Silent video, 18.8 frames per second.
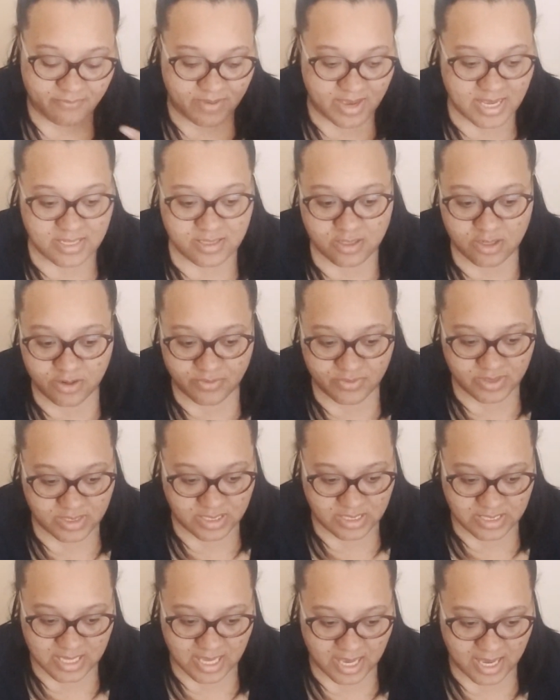fan service
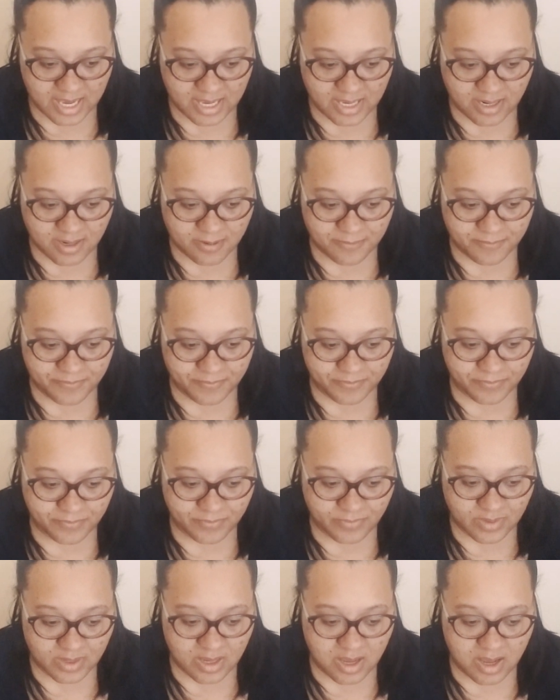aside,
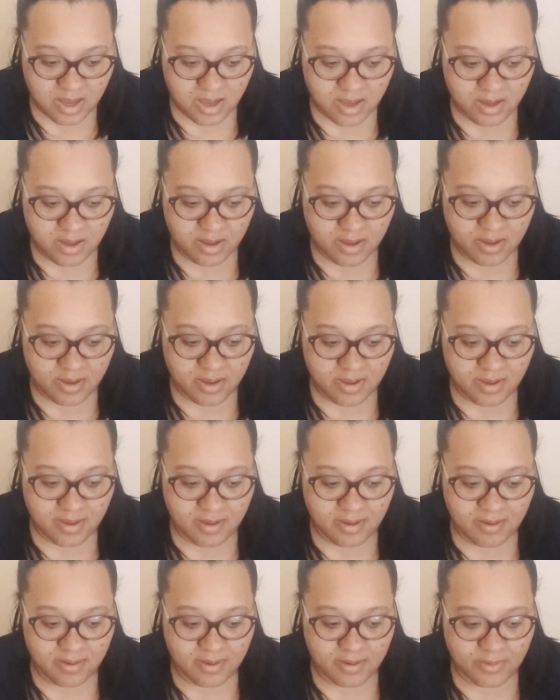
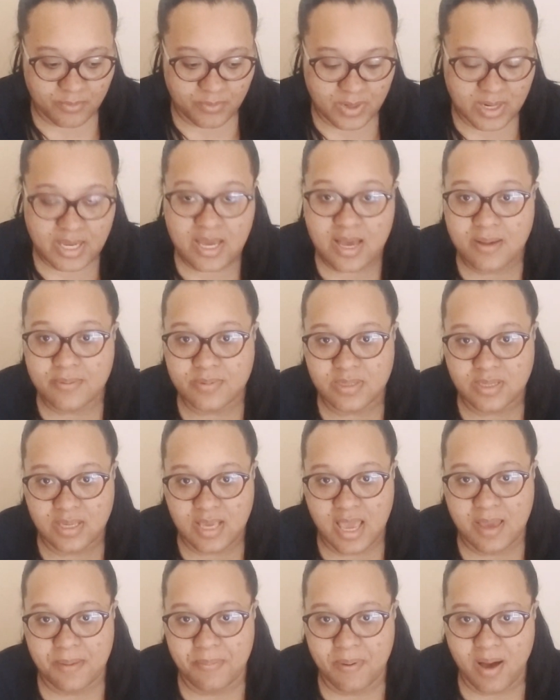when it comes to
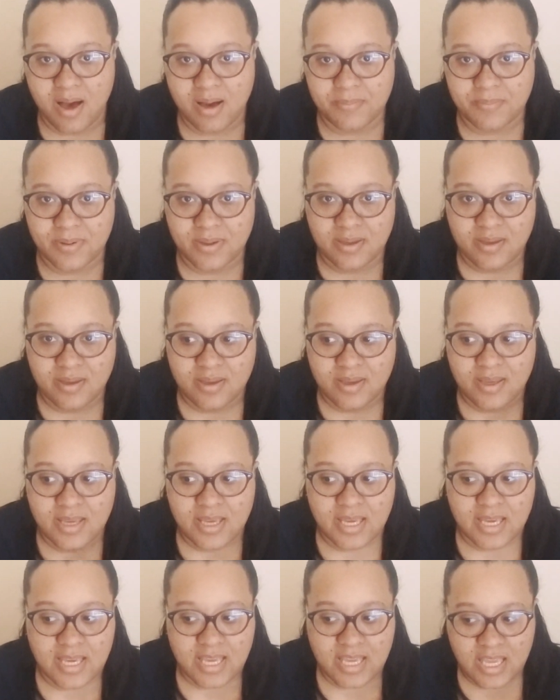K-pop,
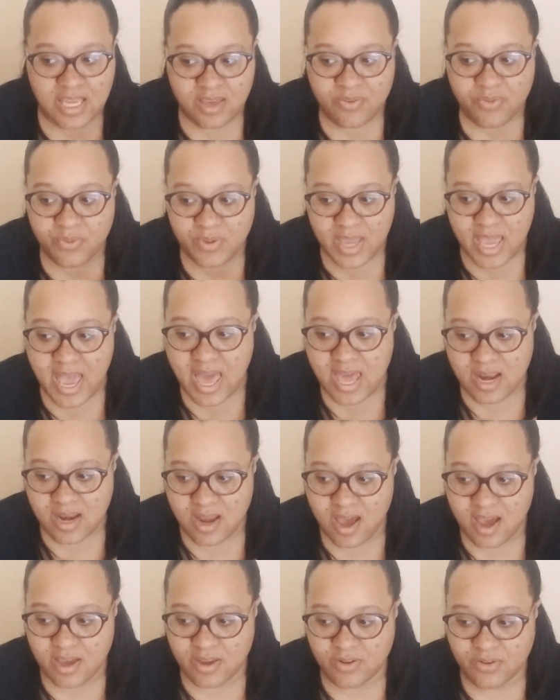if we had an
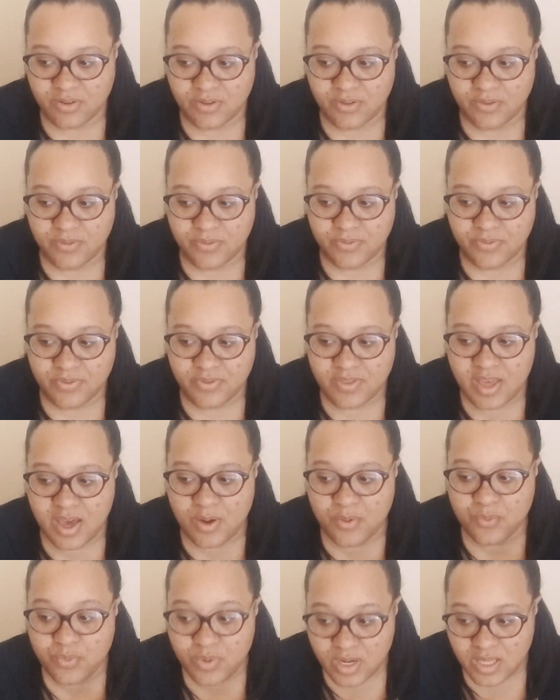idol that
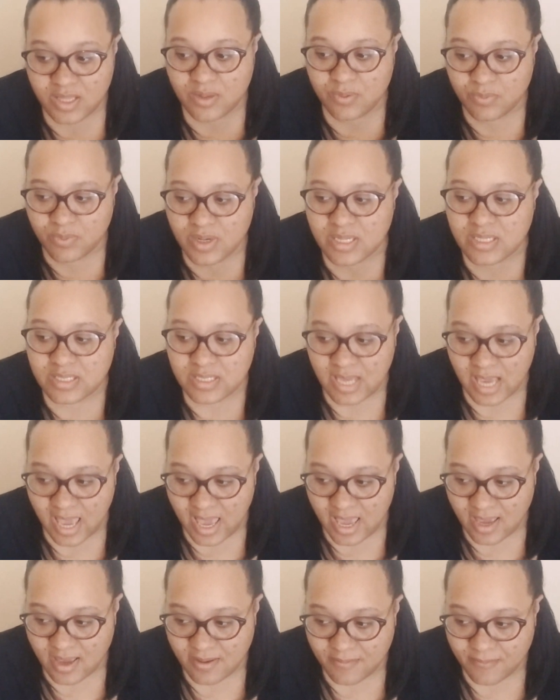really was
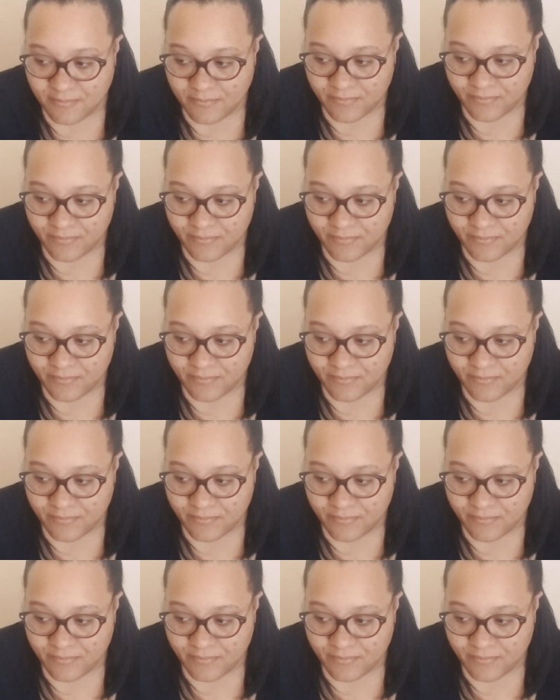gay,